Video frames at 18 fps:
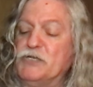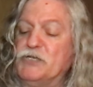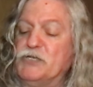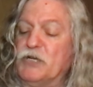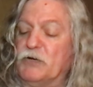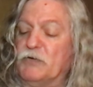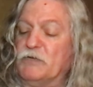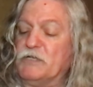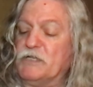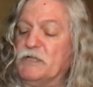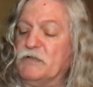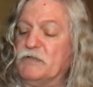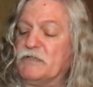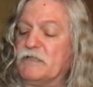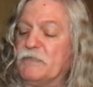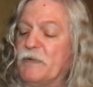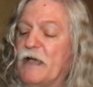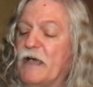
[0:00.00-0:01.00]
Don't
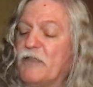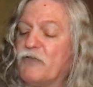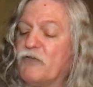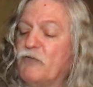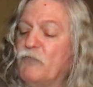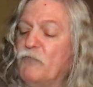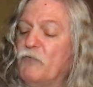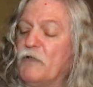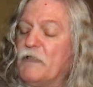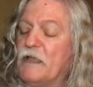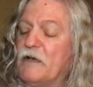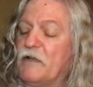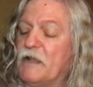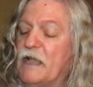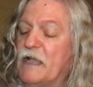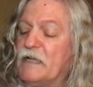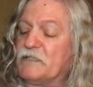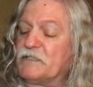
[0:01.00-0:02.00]
use the bathroom
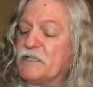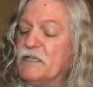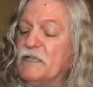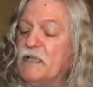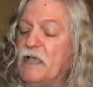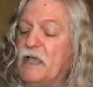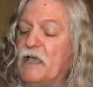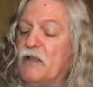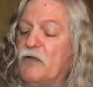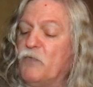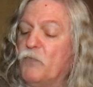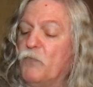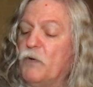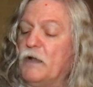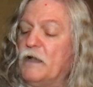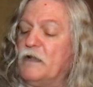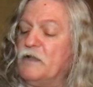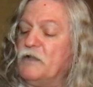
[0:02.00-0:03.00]
without asking, and
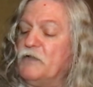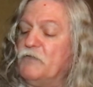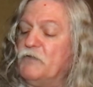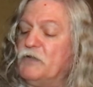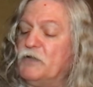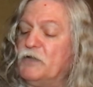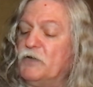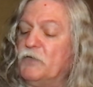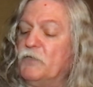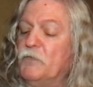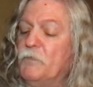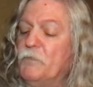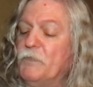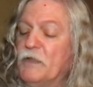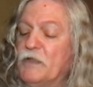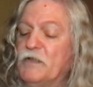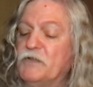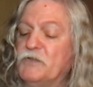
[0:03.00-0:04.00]
when you do,
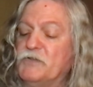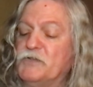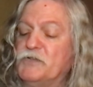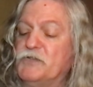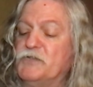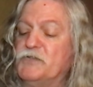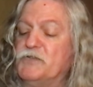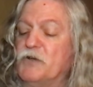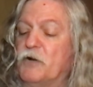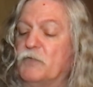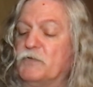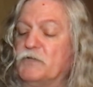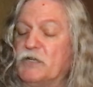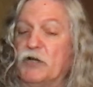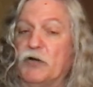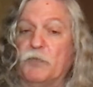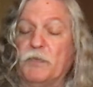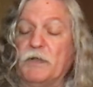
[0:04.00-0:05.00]
don't
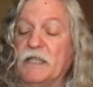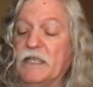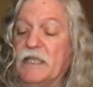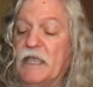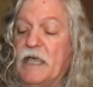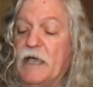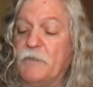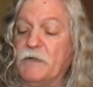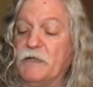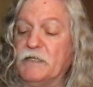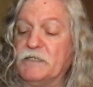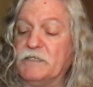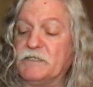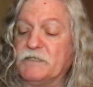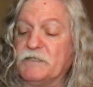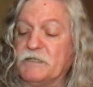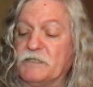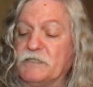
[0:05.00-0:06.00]
open the
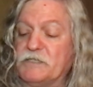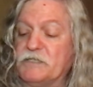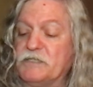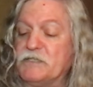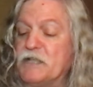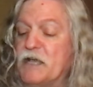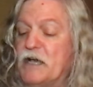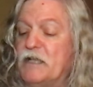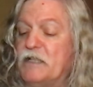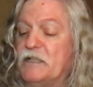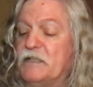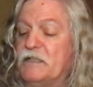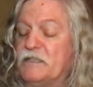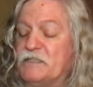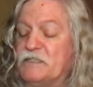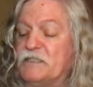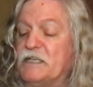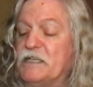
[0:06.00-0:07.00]
cabinets. This
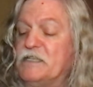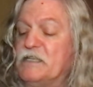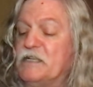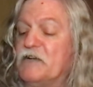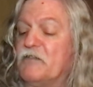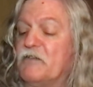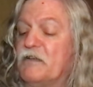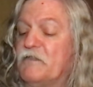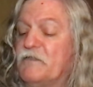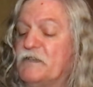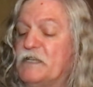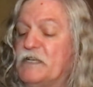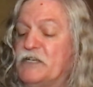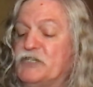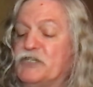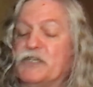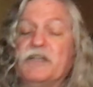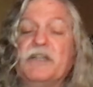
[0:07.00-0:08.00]
is a dinner
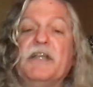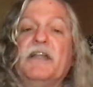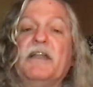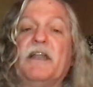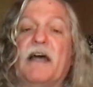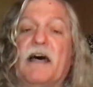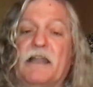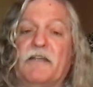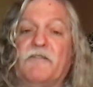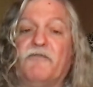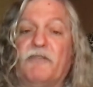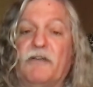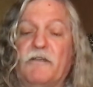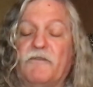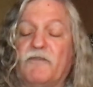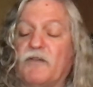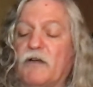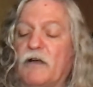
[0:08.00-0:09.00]
invitation, not a
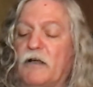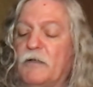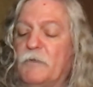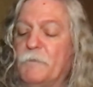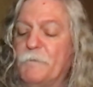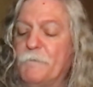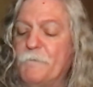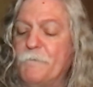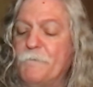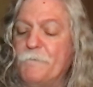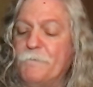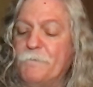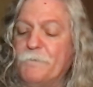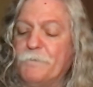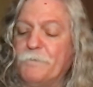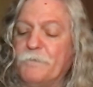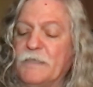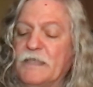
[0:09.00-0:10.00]
free-for-all.
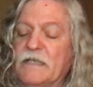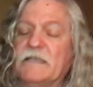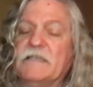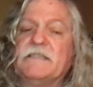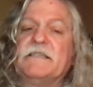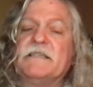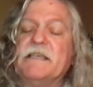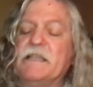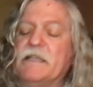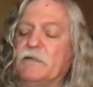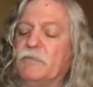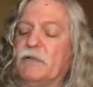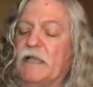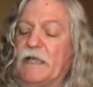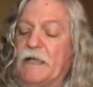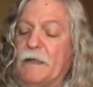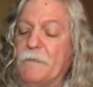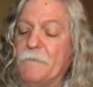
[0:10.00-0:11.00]
Seating
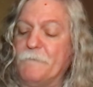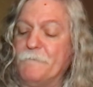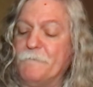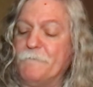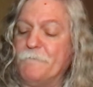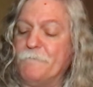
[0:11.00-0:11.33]
plan.